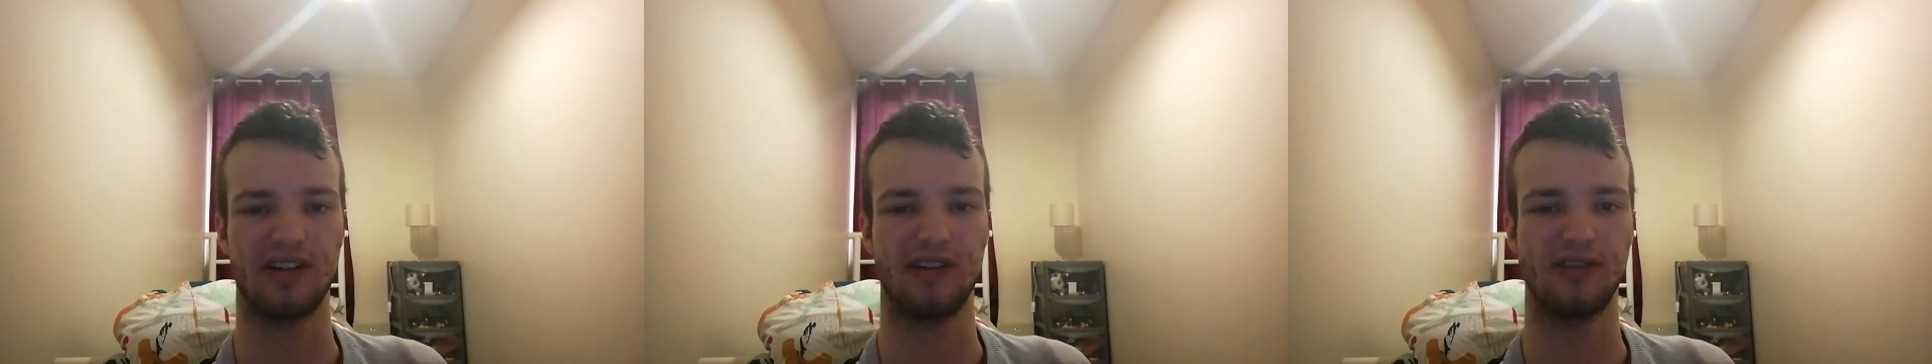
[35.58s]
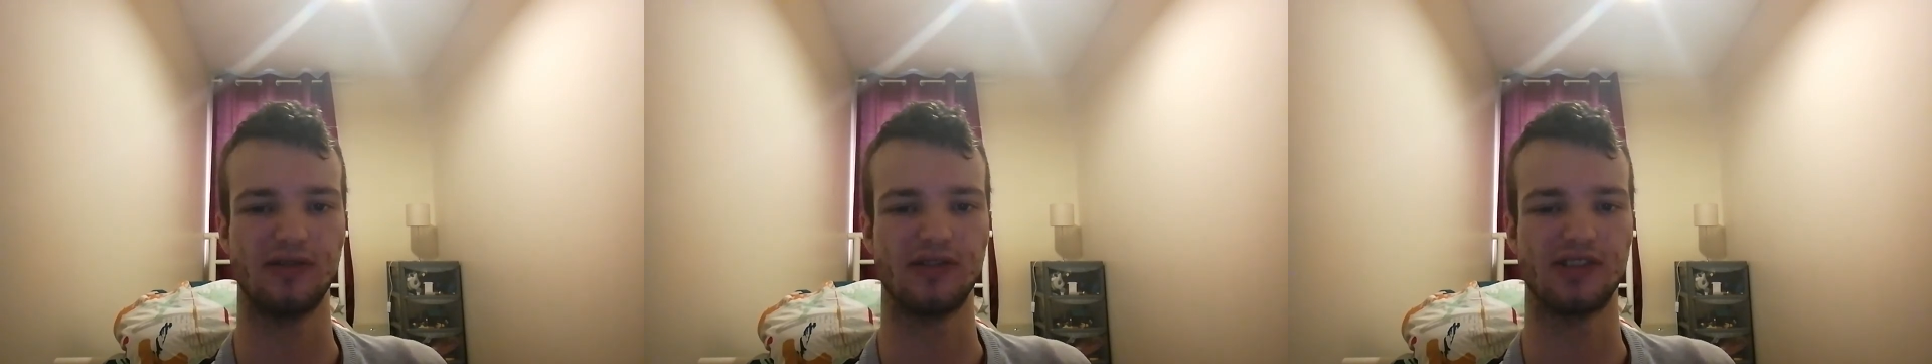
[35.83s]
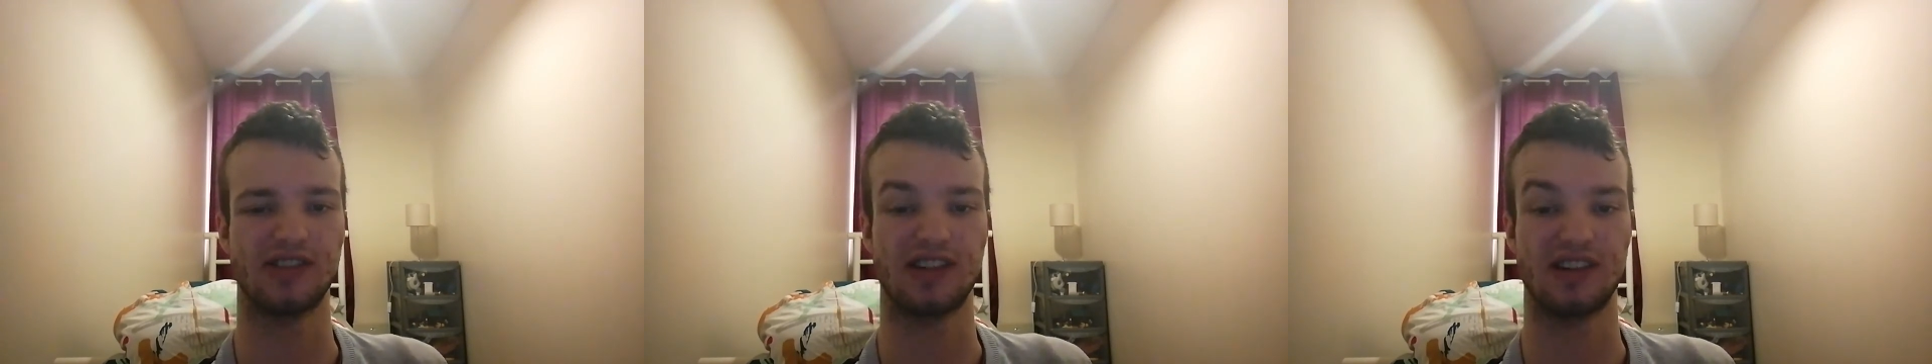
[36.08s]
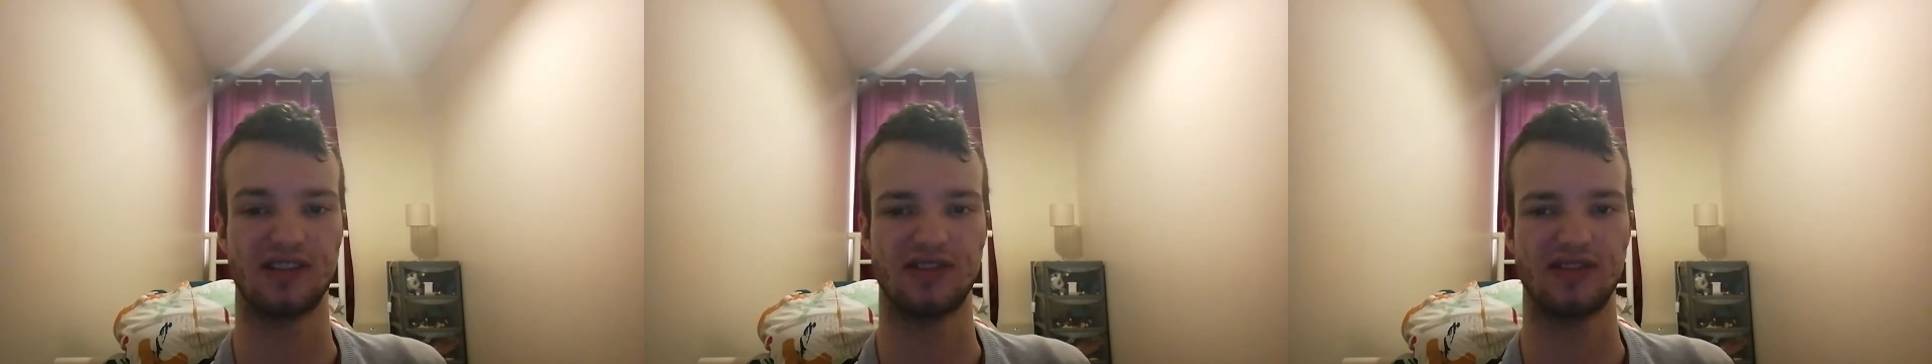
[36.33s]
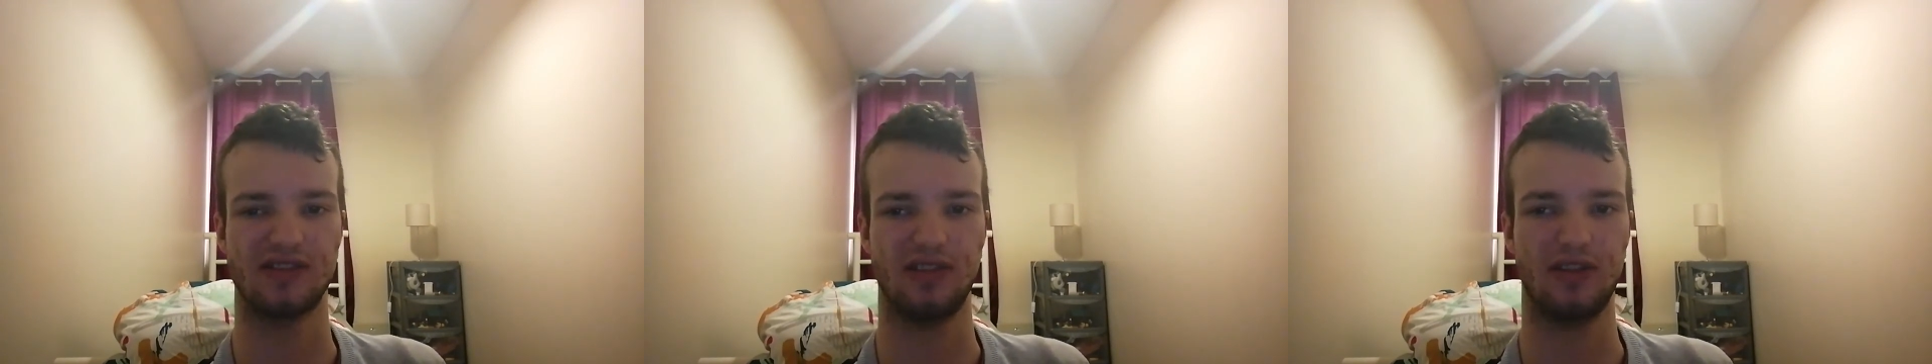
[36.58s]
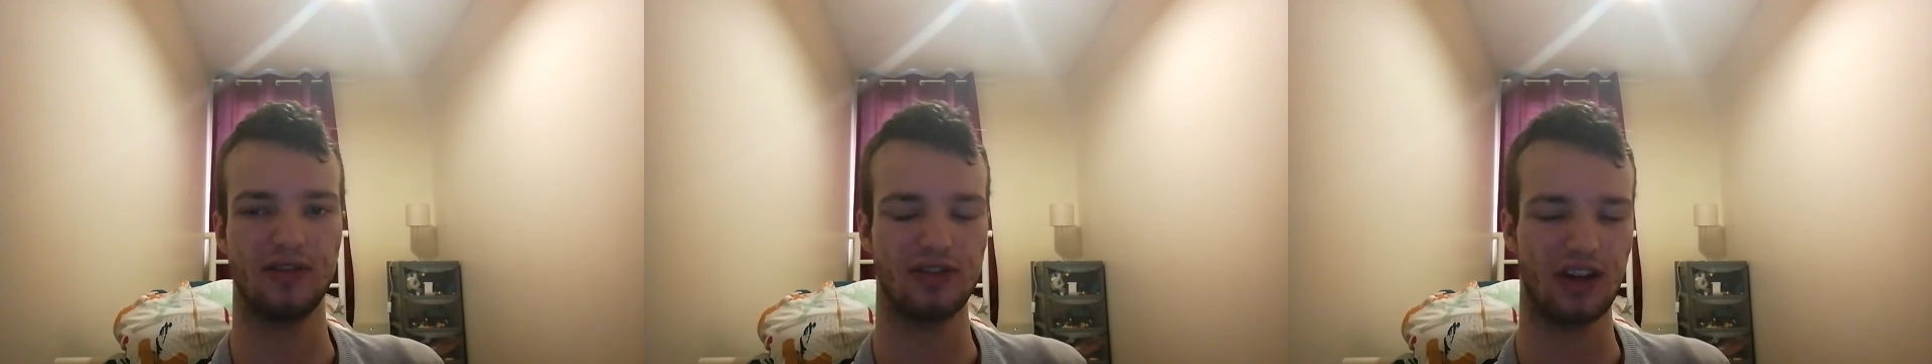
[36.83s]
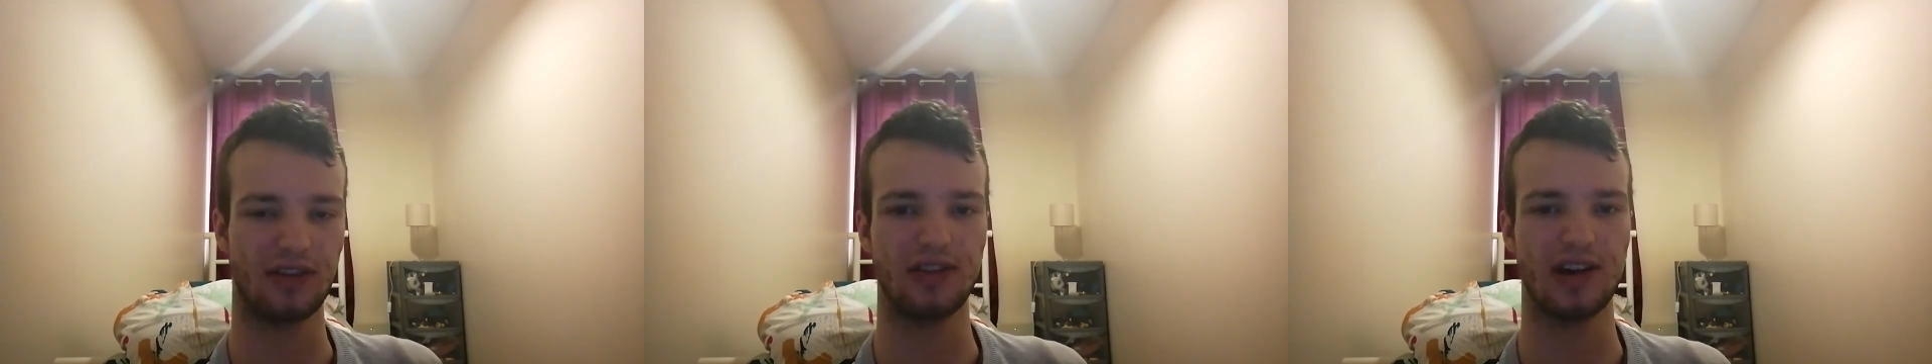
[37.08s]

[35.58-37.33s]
all the time, hold down